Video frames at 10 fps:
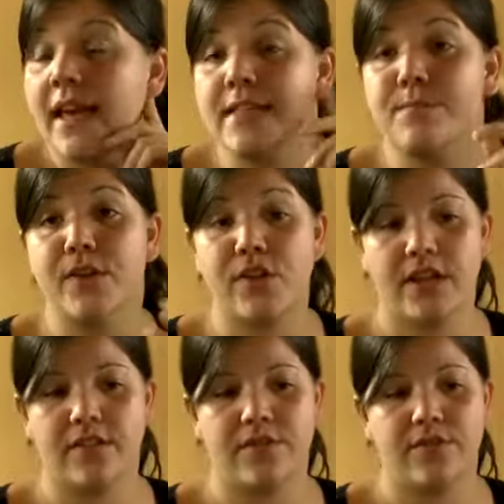
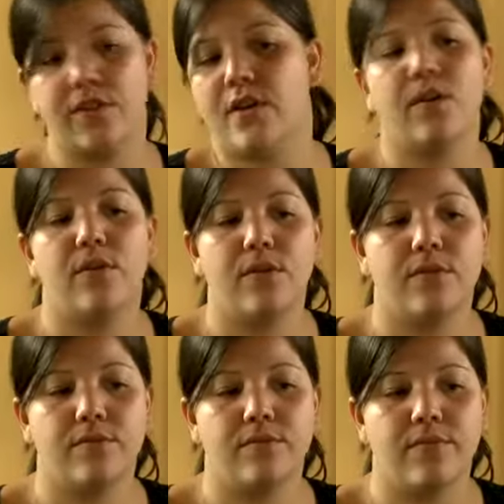Especially if,
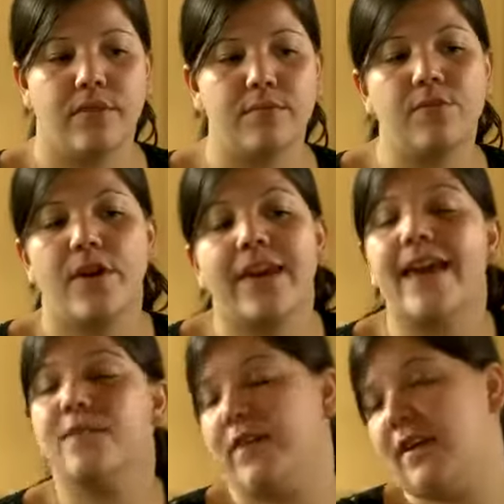
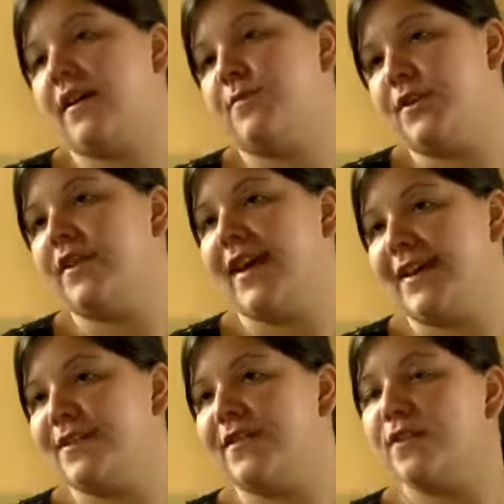again, when it comes to the
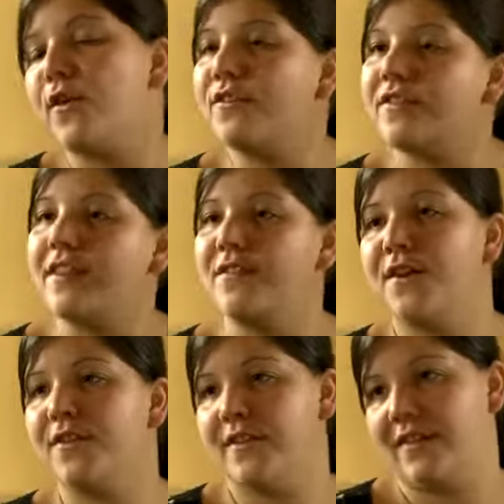case of that on
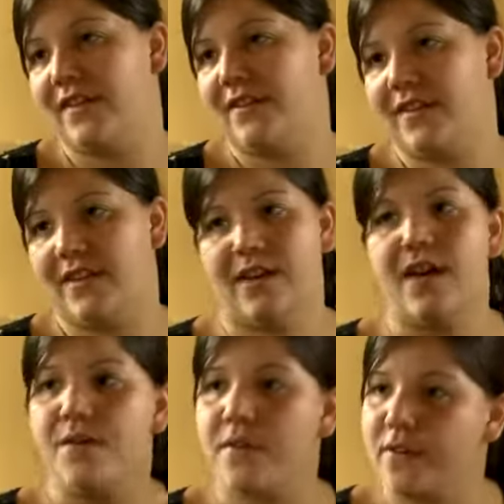the TV thing,
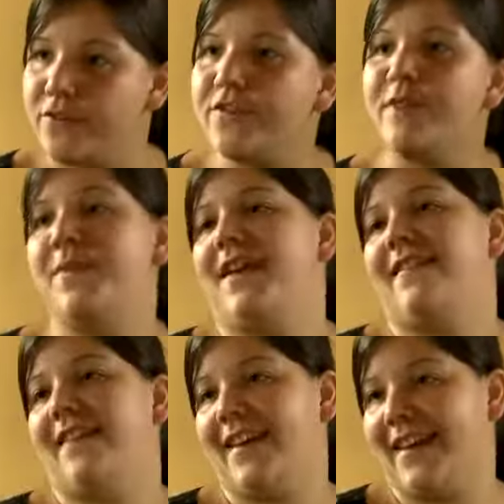we were
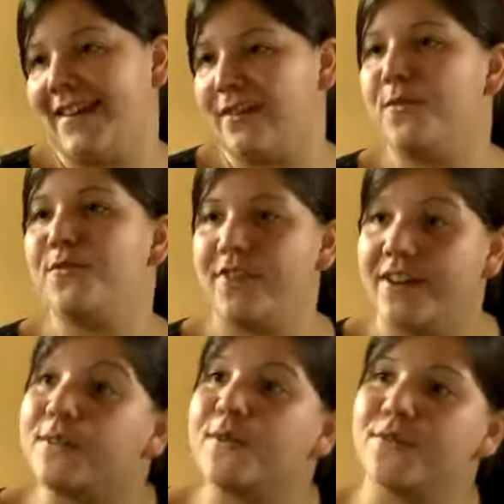repeating it over
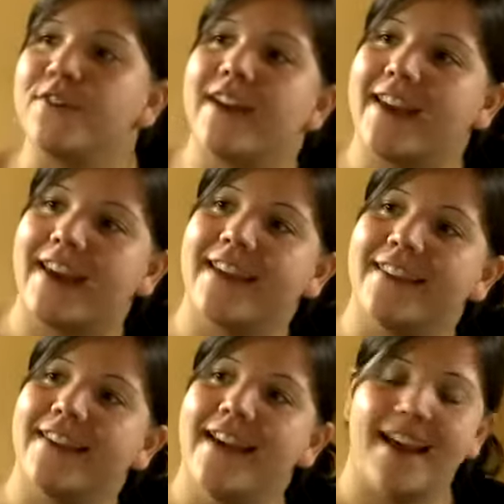and over
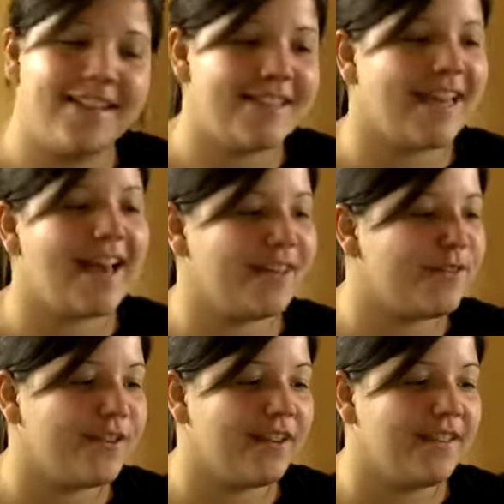again. And it's a kind
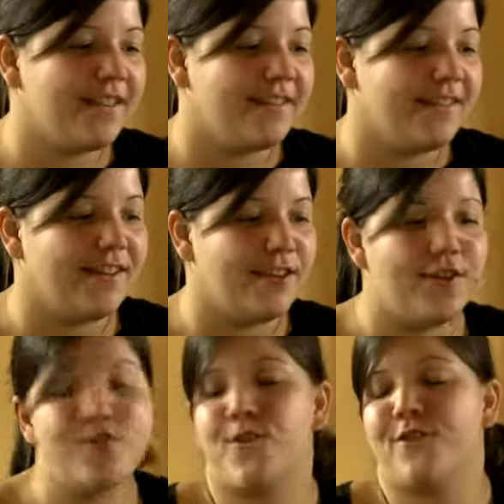of
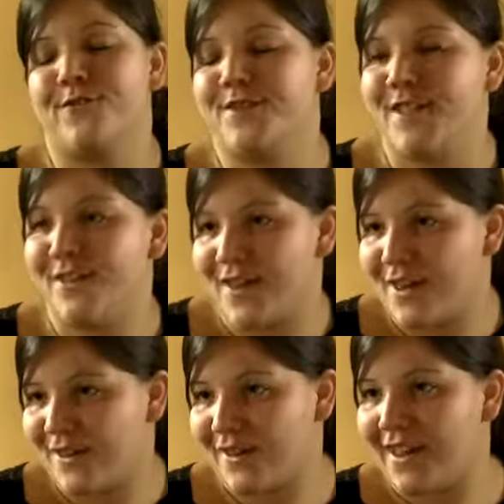a joyful
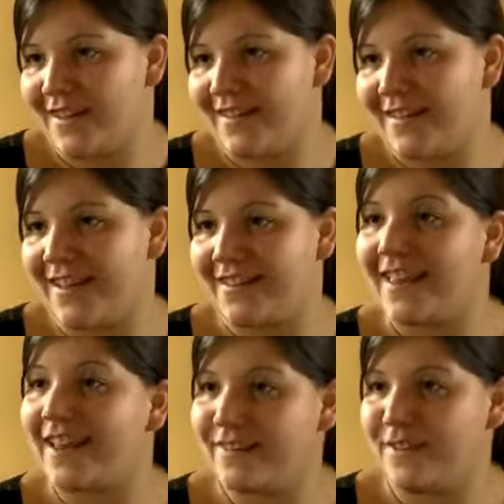situation, not a
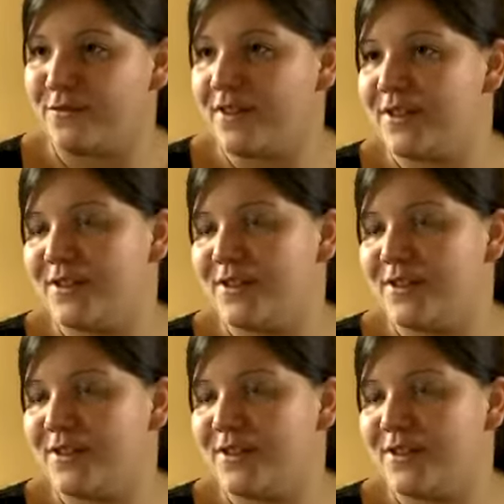negative one.